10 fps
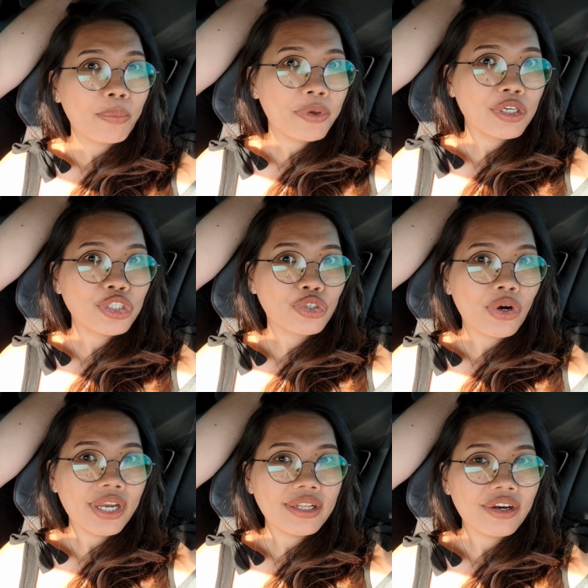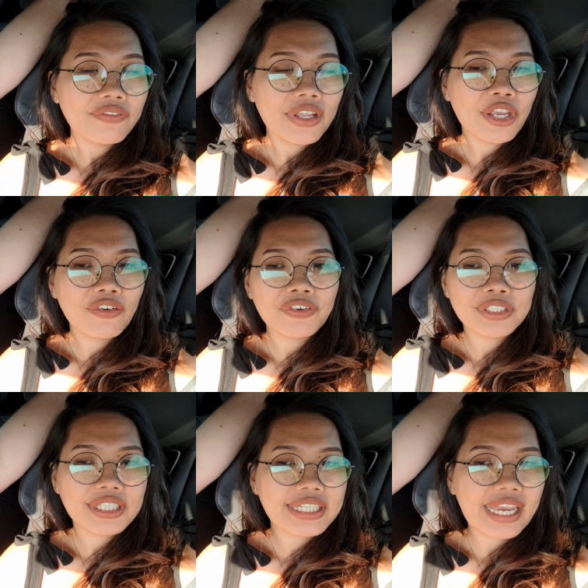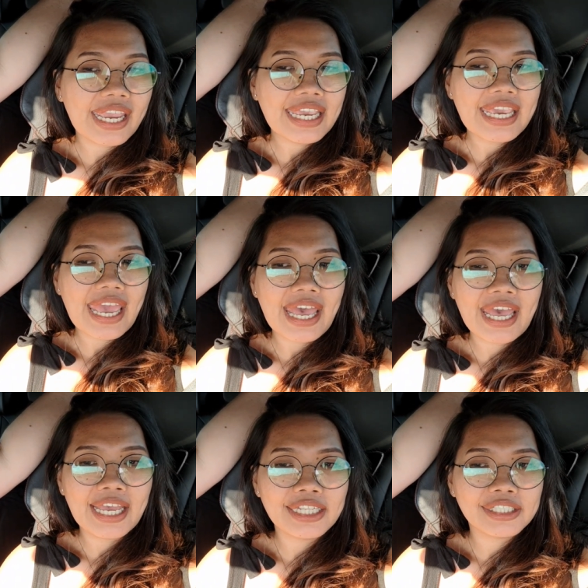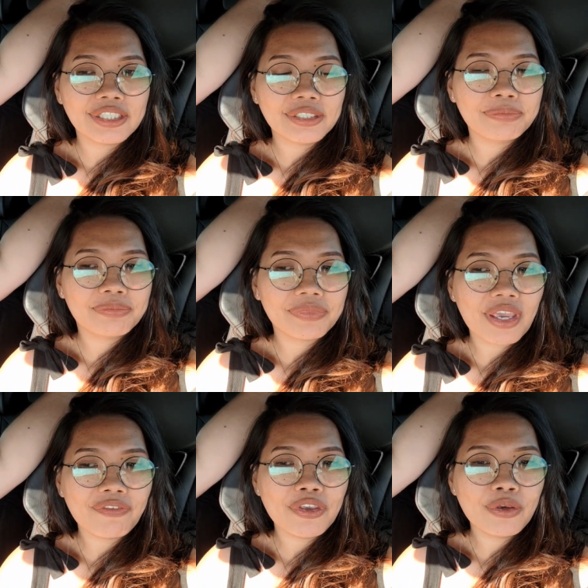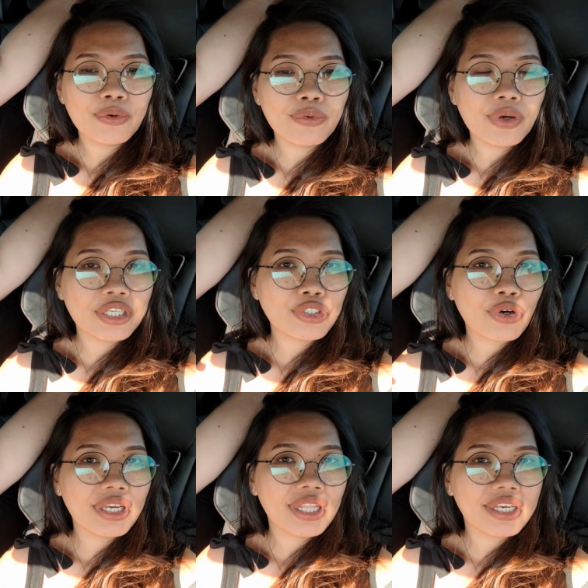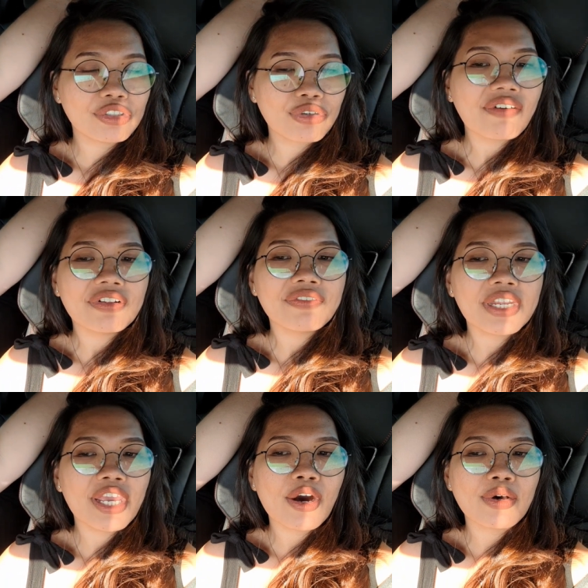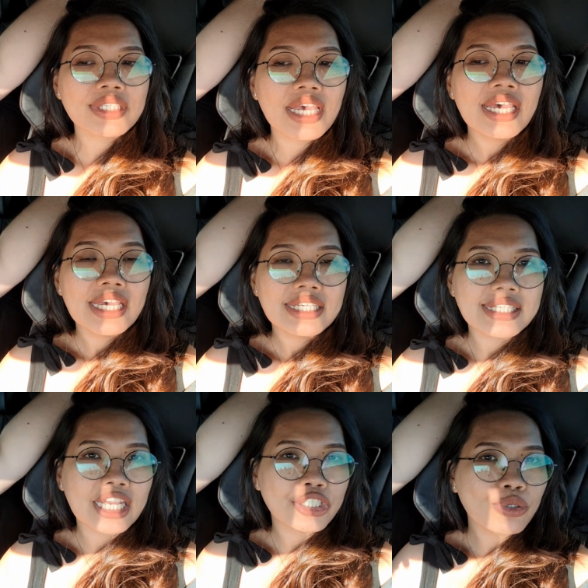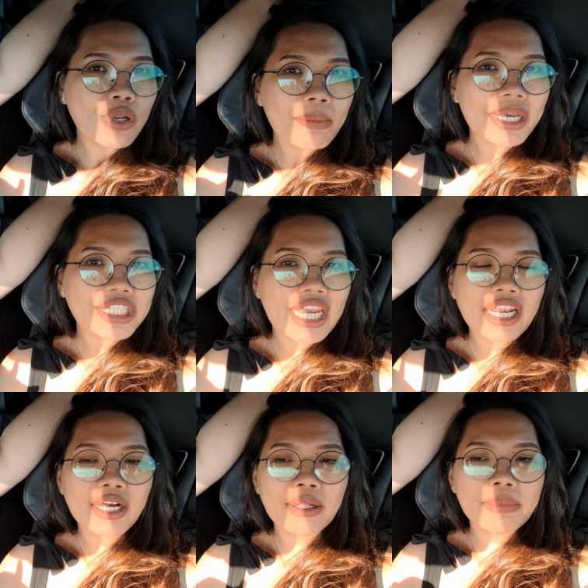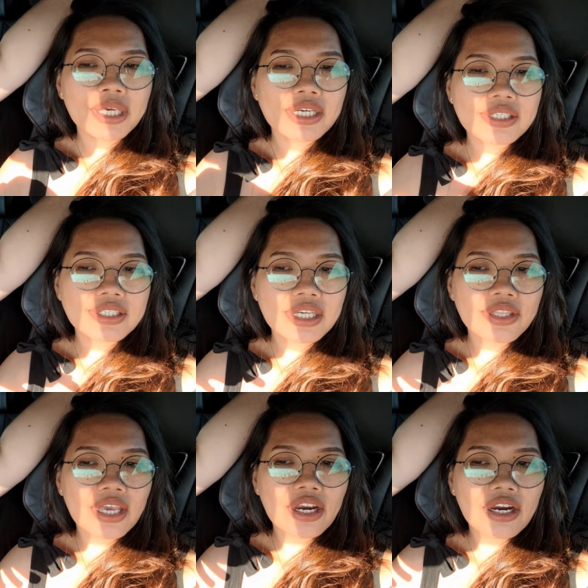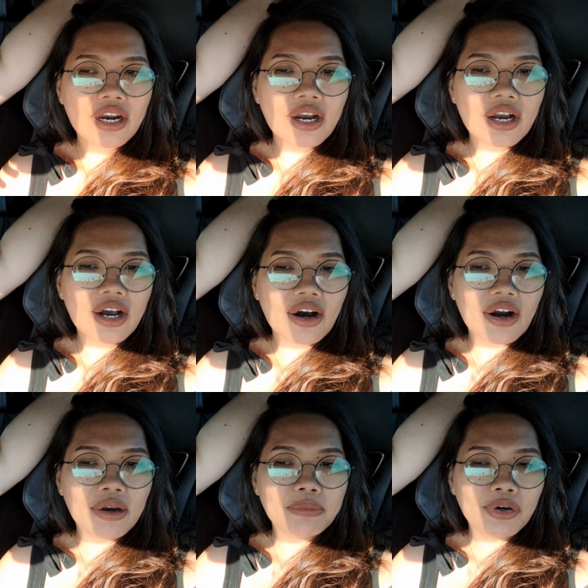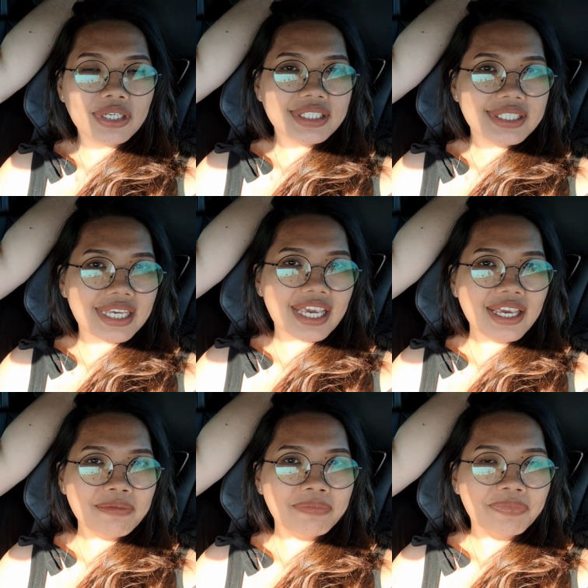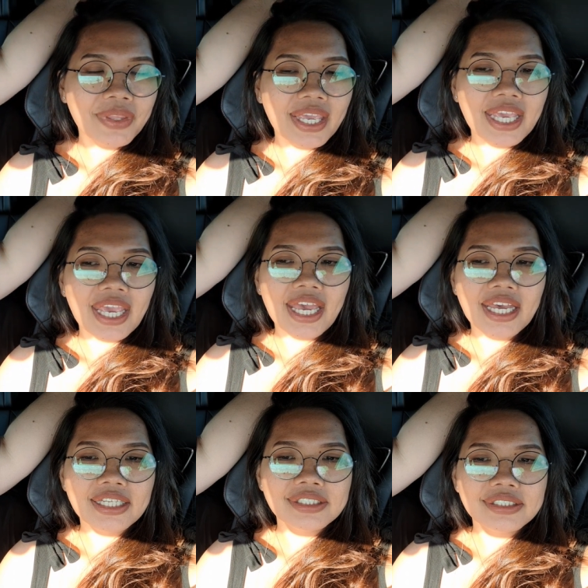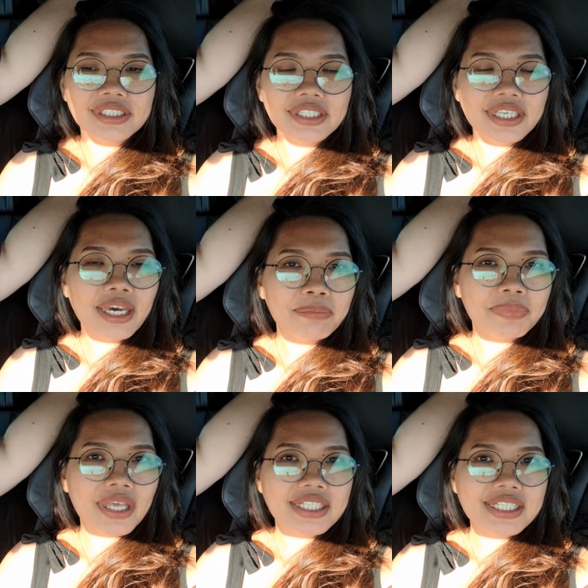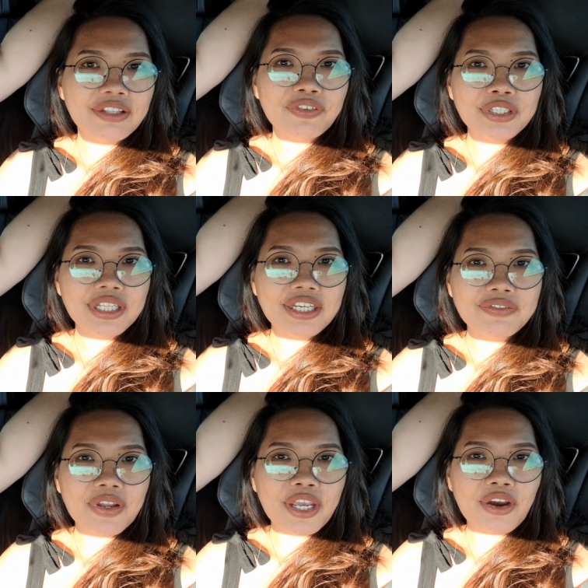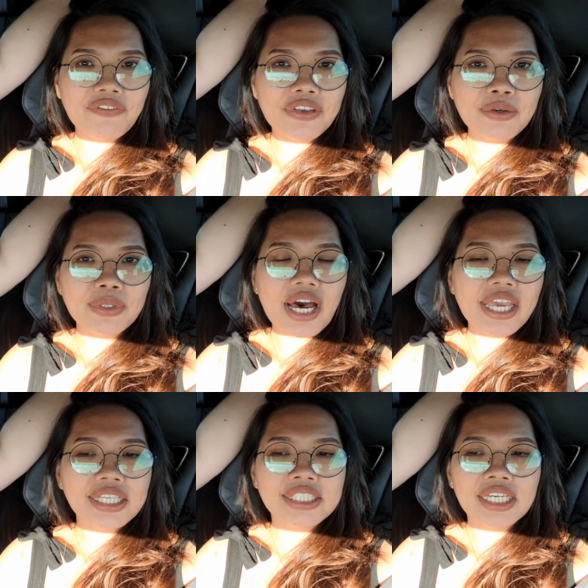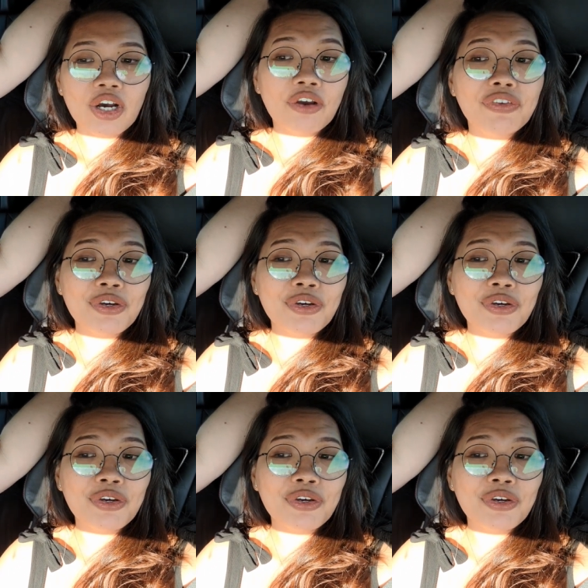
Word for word: you enjoyed our video for today and you enjoy like travel videos stay tuned on my channel because there are more to see and yeah that's it for today's video if you liked if you